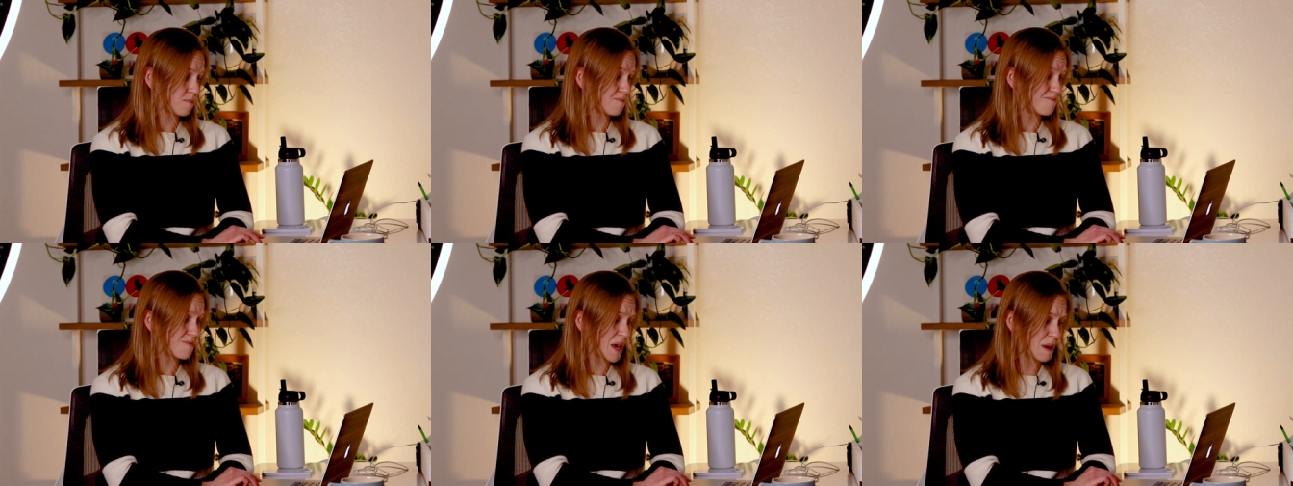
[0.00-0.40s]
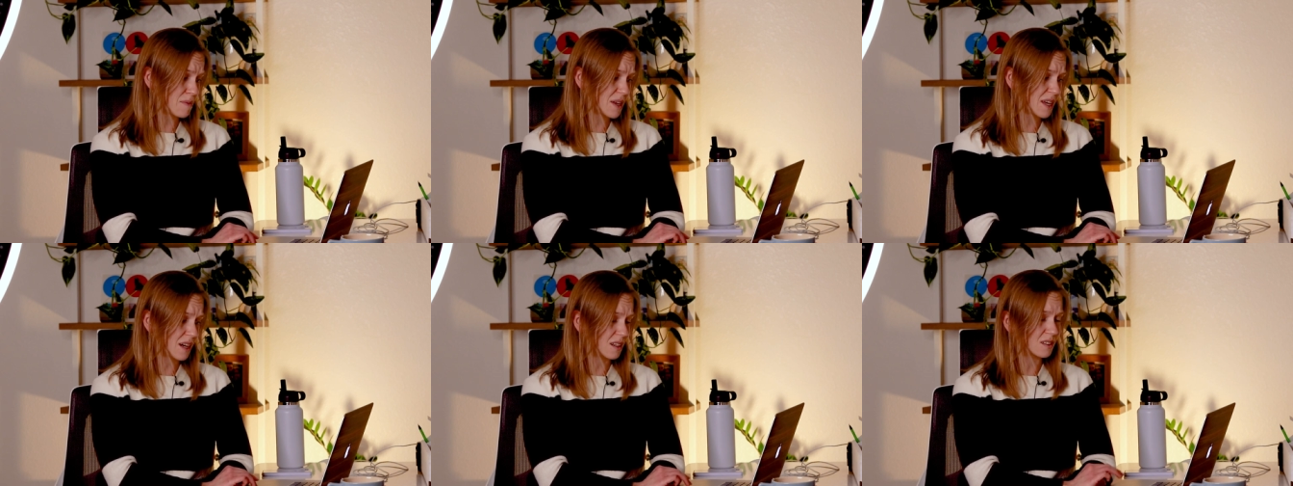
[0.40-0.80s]

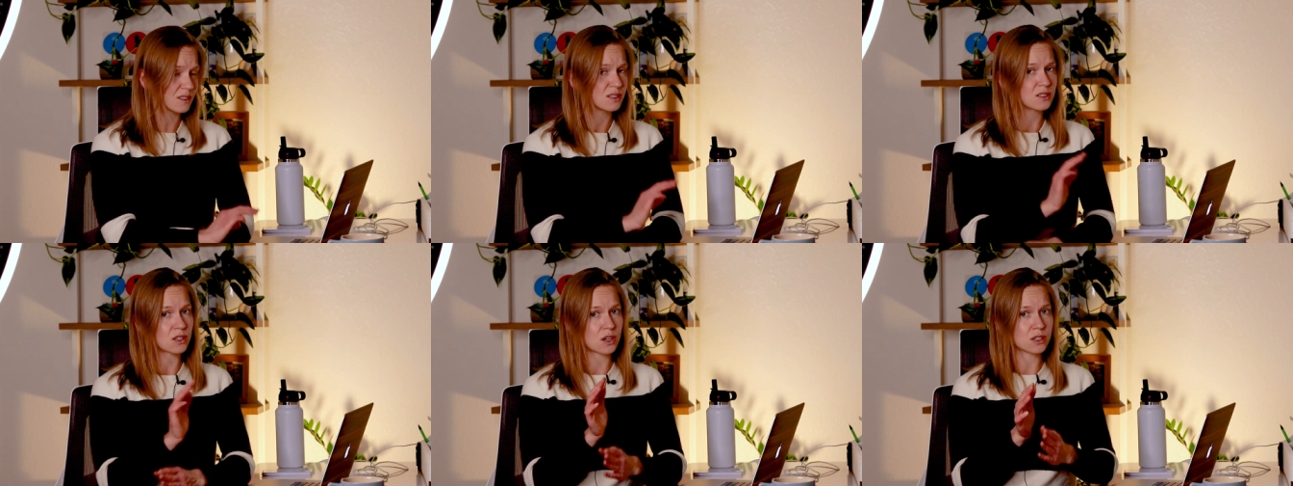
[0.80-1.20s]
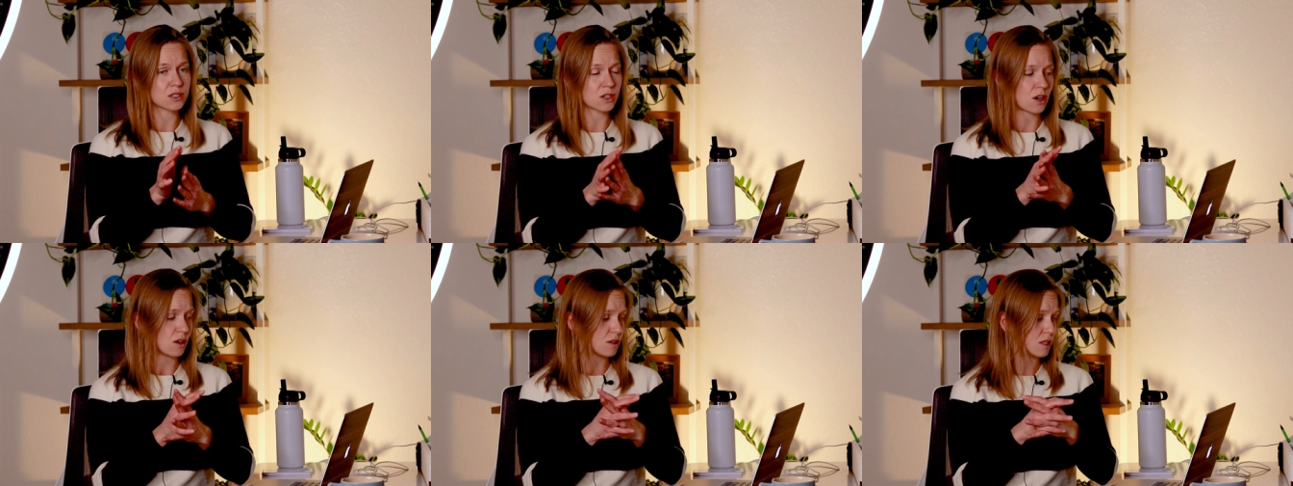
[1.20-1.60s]
Maybe I'll start
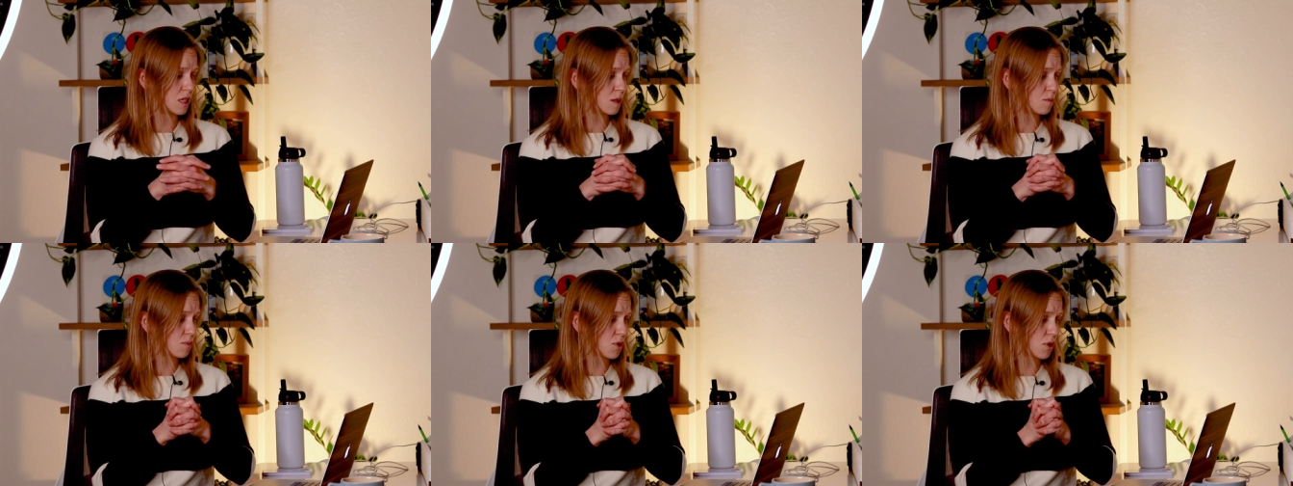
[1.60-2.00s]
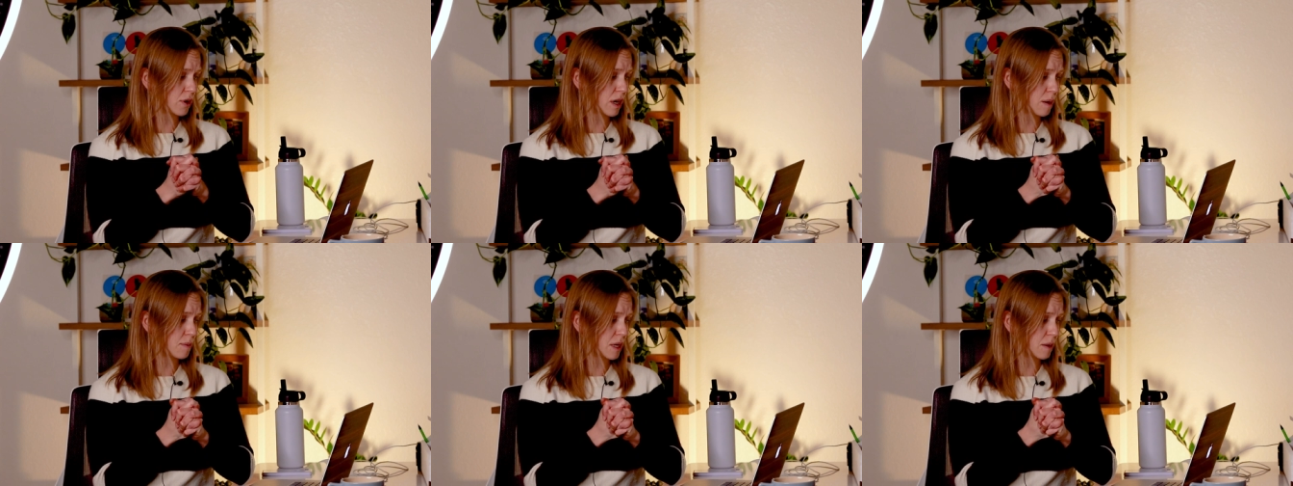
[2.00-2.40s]
on the
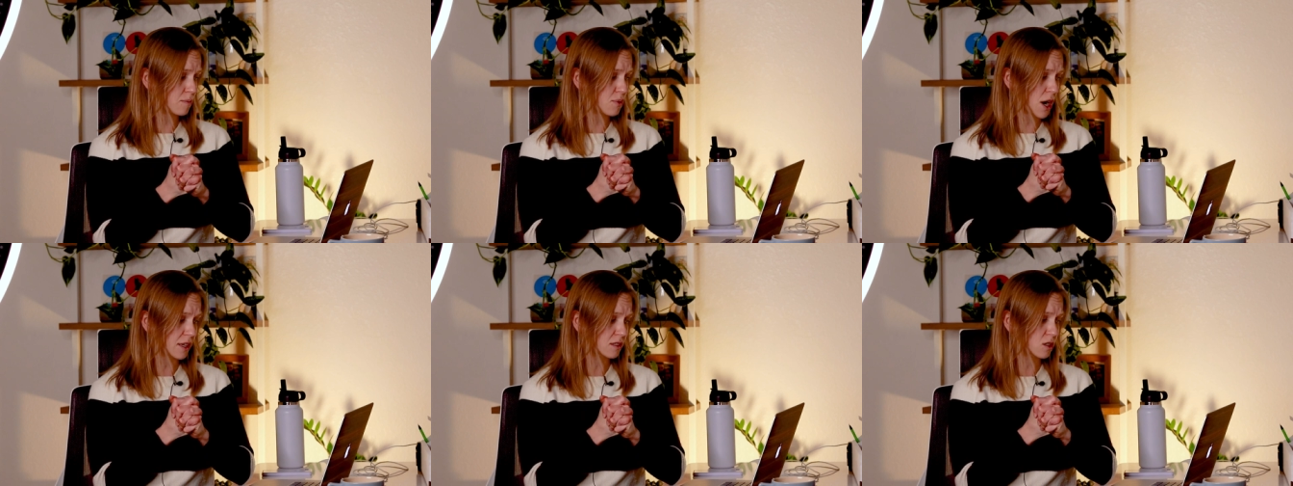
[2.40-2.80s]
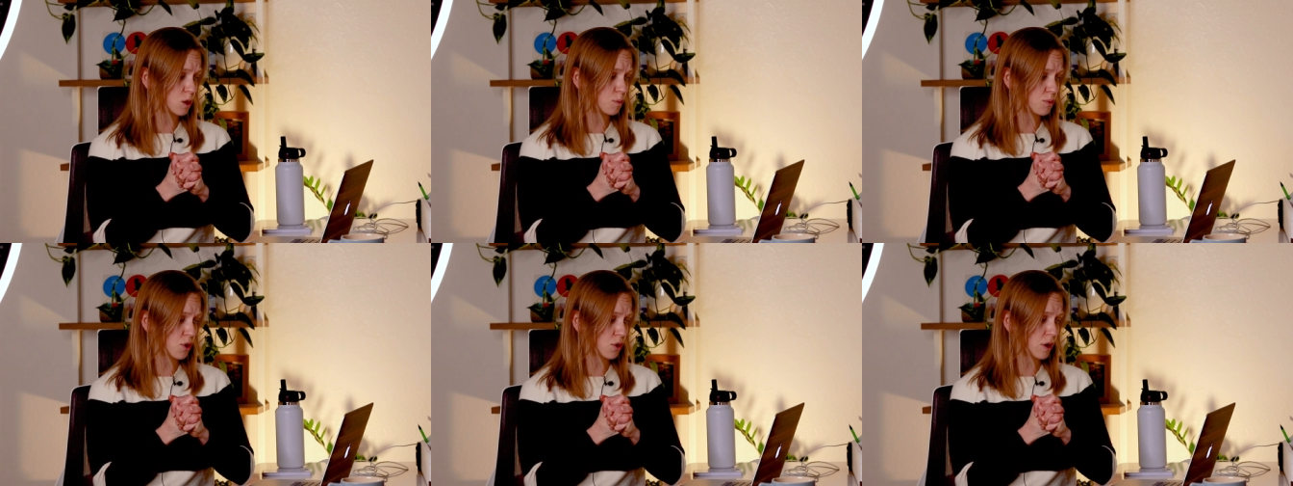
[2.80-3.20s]
programming, practical
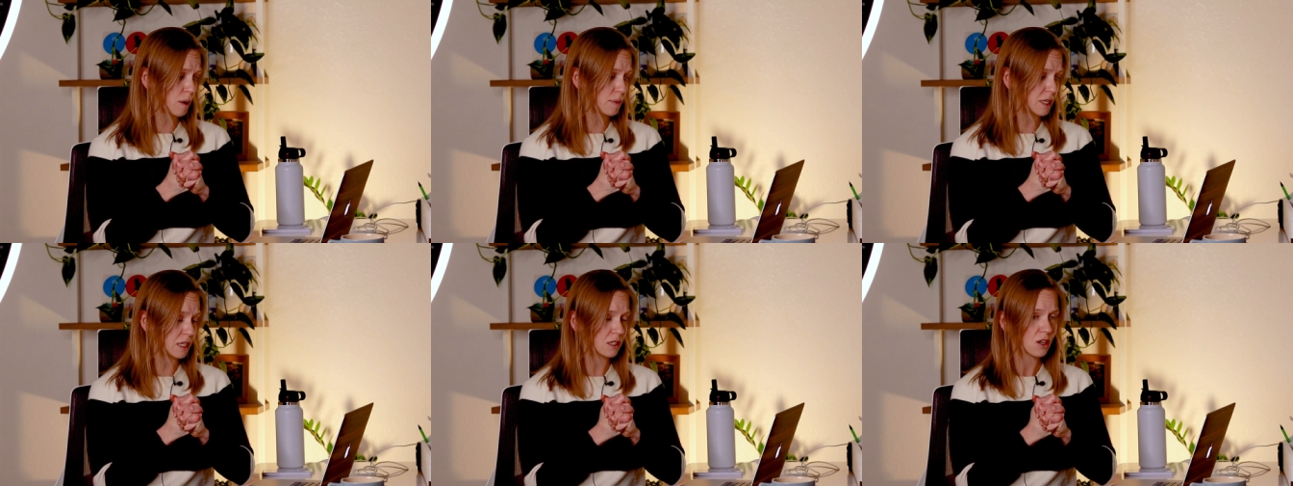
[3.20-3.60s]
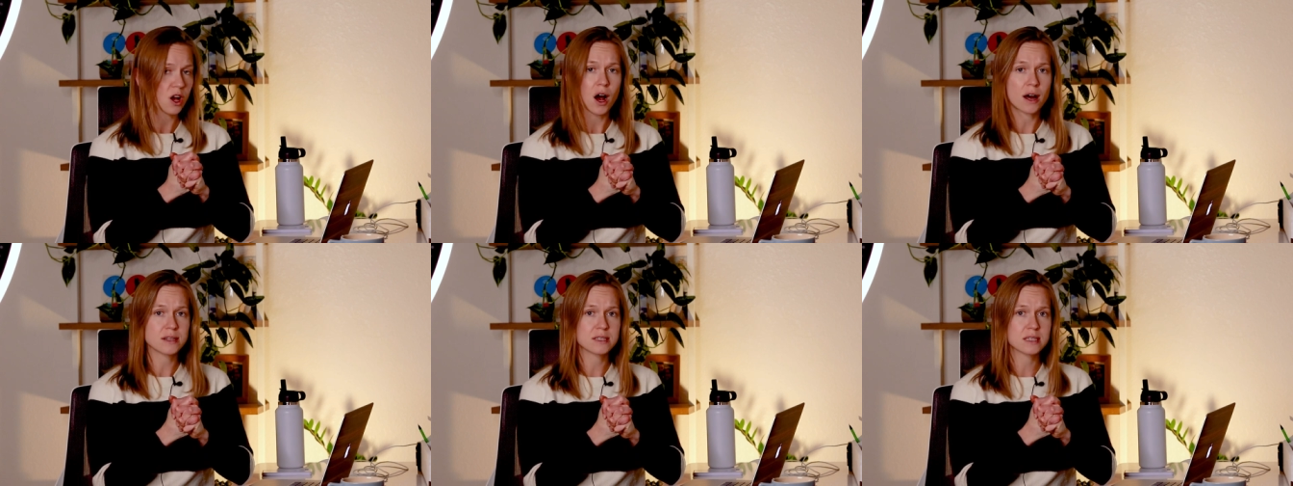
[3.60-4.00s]
programming and
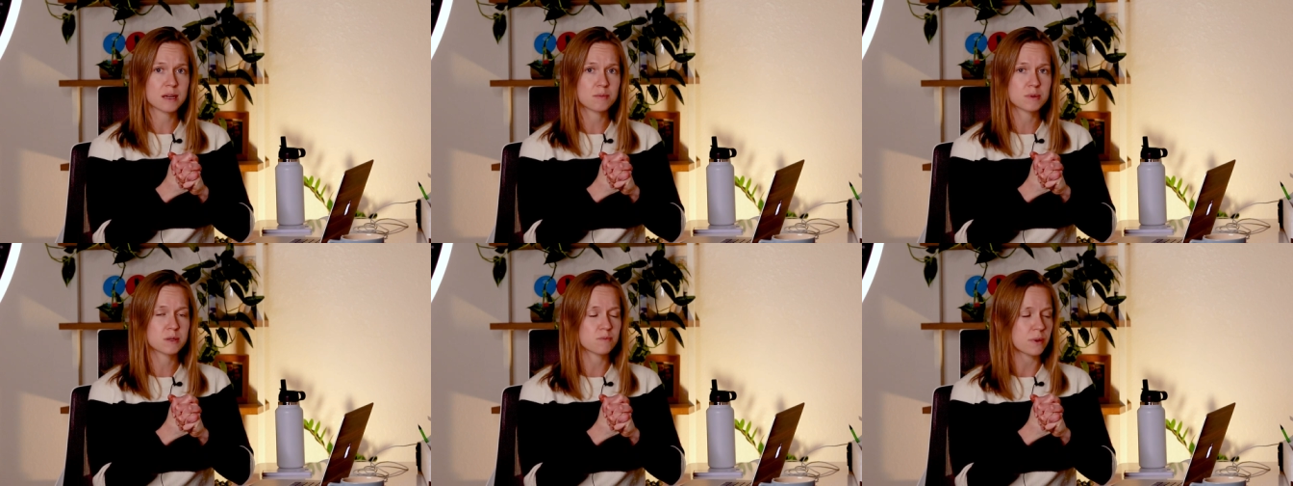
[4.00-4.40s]
concepts,